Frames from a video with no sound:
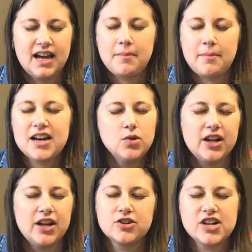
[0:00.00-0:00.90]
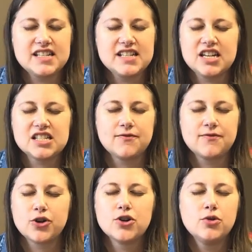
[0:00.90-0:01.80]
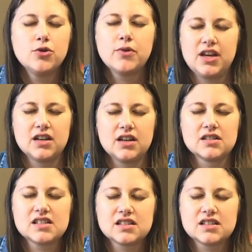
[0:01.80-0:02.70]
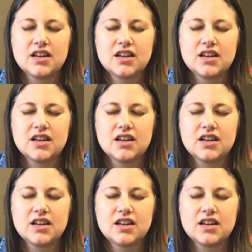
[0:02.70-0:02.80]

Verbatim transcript: And might you energize us for new things,